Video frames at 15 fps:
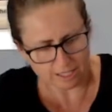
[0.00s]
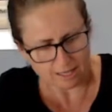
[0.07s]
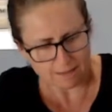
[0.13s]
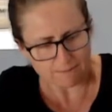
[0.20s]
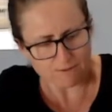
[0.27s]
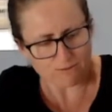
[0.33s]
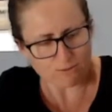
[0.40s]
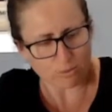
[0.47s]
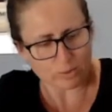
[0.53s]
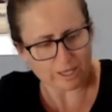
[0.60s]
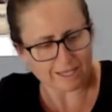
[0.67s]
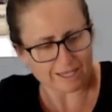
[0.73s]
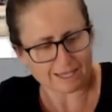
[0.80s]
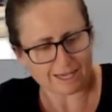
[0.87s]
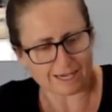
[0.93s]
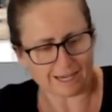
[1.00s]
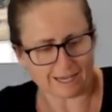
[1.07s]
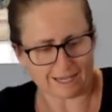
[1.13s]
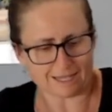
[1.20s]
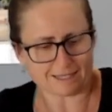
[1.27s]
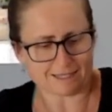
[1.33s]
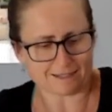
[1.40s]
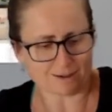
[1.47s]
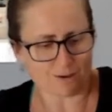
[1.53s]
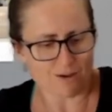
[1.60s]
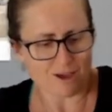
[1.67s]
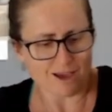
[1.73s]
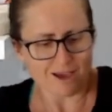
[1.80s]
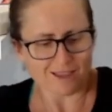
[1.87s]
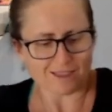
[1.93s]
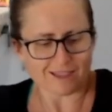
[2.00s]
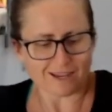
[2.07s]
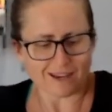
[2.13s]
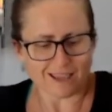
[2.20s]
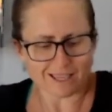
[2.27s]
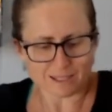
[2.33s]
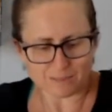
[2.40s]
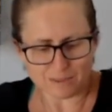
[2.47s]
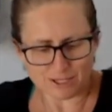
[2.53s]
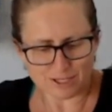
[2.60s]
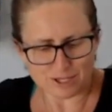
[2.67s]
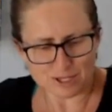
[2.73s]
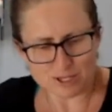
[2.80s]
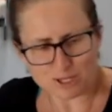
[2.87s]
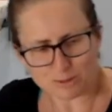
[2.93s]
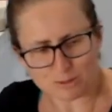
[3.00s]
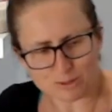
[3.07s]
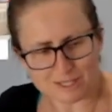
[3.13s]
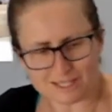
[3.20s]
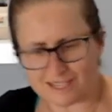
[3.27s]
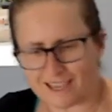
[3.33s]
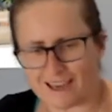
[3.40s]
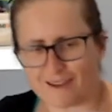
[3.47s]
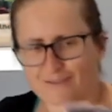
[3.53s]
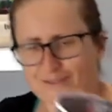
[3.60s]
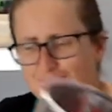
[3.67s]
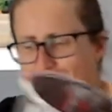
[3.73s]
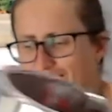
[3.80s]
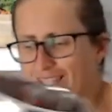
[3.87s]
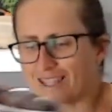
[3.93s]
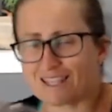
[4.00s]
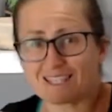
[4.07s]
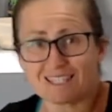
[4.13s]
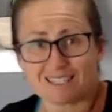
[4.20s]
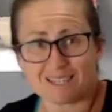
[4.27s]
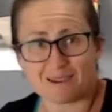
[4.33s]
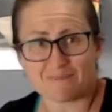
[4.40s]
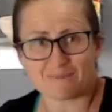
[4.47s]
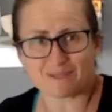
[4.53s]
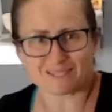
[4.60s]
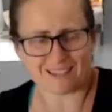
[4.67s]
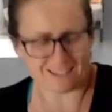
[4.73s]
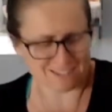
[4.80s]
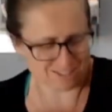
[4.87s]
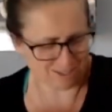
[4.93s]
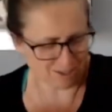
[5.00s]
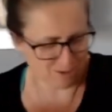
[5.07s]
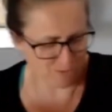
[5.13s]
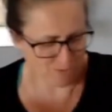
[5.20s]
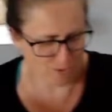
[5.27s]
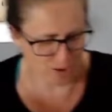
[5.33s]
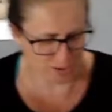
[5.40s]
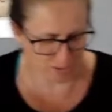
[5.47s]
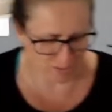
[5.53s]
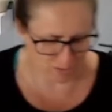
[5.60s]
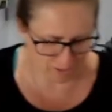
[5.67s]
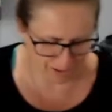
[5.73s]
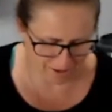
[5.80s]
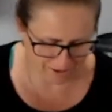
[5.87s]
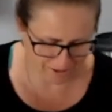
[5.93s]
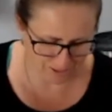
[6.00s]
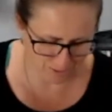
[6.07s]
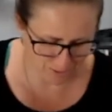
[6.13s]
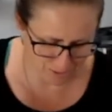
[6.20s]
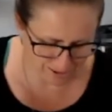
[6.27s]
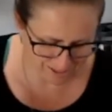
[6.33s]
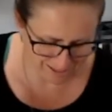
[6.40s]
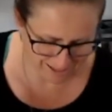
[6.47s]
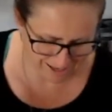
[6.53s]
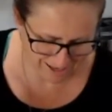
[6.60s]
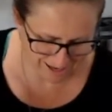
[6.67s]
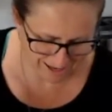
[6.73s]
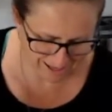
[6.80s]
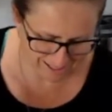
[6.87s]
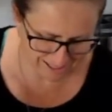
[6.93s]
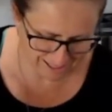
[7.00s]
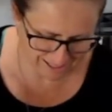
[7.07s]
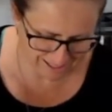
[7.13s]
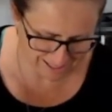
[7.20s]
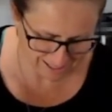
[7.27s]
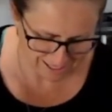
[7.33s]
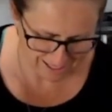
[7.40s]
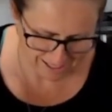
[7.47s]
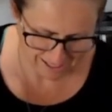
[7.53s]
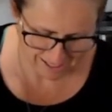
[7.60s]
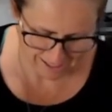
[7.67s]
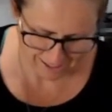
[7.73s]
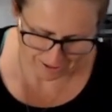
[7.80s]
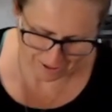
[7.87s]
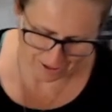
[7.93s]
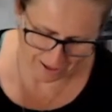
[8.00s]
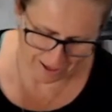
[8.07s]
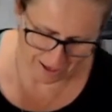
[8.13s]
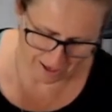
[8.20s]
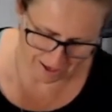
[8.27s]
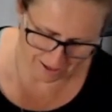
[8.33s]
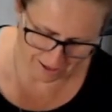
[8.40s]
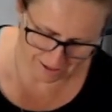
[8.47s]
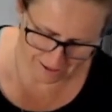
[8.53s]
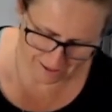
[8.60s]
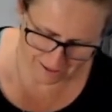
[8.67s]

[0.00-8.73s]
before we can cut it. So the next picture you will see after this step is actually the final product. I will cut it and,